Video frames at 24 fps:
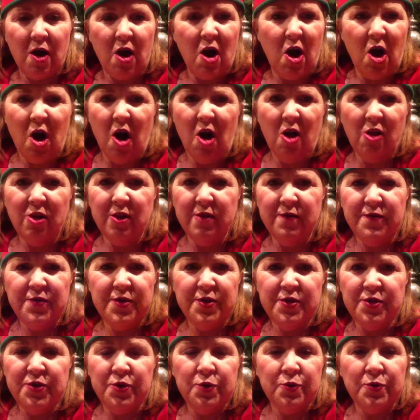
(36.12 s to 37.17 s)
All of
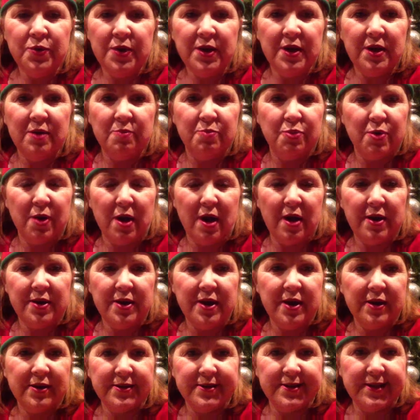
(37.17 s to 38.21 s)
the unique
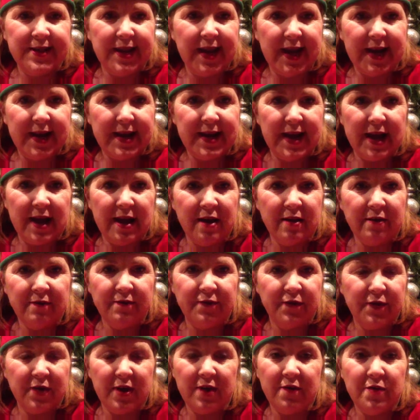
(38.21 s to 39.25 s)
products laid
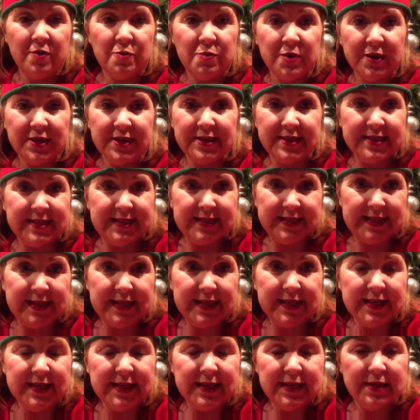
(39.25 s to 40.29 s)
out for everyone to
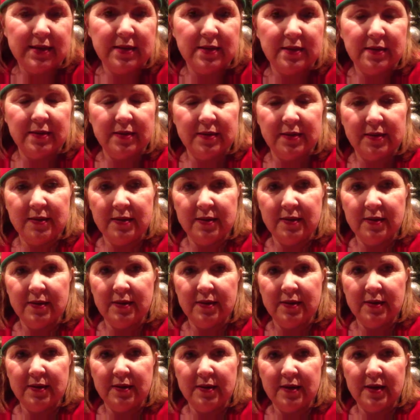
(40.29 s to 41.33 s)
see
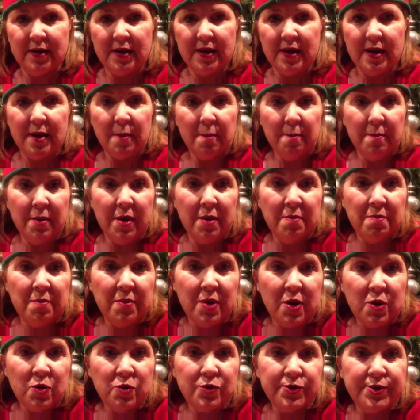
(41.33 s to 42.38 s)

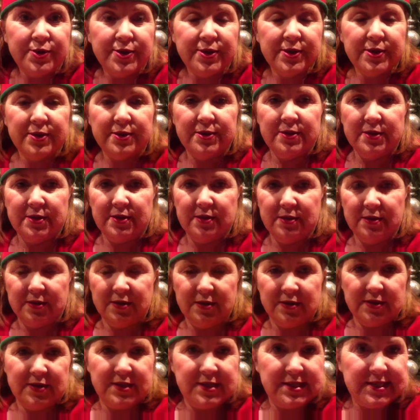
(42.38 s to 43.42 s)
mimosas,
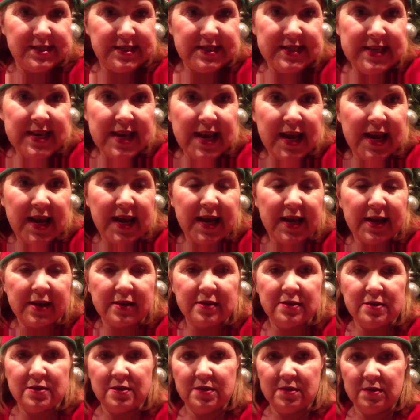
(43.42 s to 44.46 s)

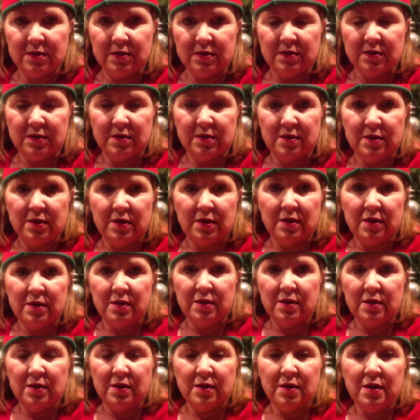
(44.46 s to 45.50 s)
snacks.
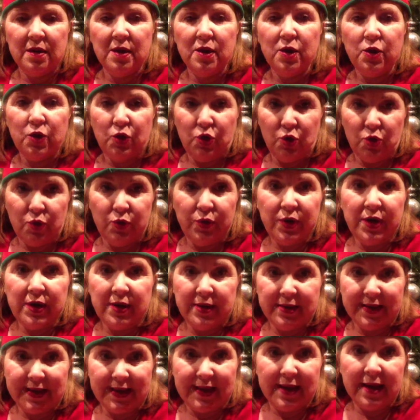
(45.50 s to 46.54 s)
You
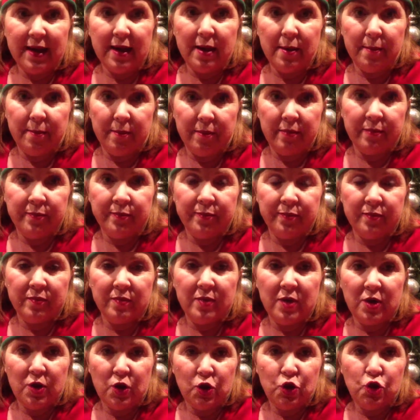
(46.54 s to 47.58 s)
need to come.
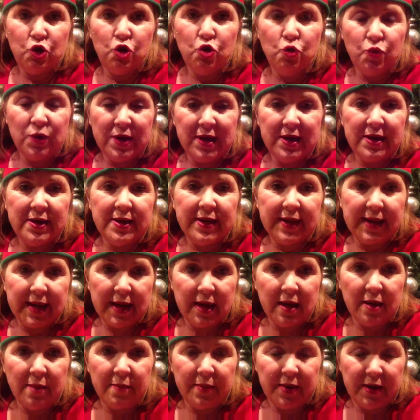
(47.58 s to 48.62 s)
You need to
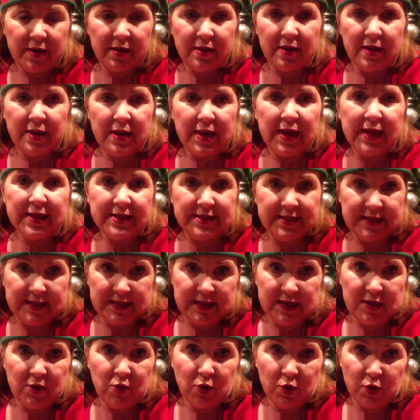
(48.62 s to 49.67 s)
come and
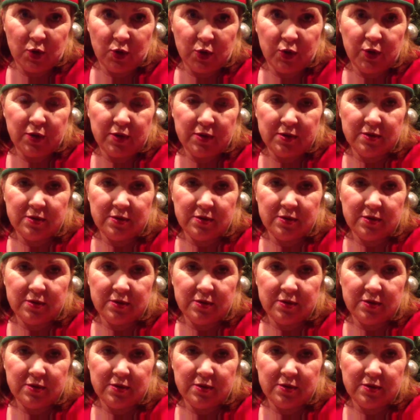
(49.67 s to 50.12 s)
see her.